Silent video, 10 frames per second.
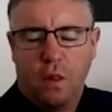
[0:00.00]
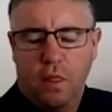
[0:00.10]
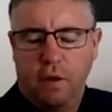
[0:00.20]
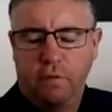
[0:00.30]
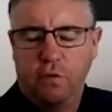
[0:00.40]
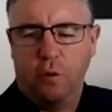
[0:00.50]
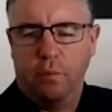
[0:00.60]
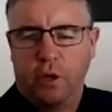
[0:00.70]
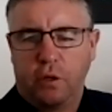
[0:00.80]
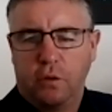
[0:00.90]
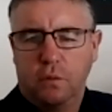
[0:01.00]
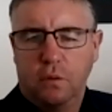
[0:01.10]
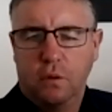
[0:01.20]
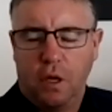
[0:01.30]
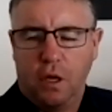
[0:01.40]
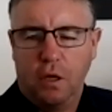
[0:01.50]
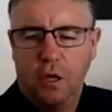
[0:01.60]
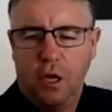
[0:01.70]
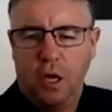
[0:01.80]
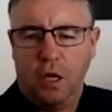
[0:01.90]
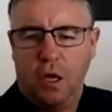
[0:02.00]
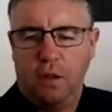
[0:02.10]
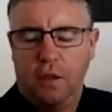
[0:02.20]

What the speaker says: They've gone big, and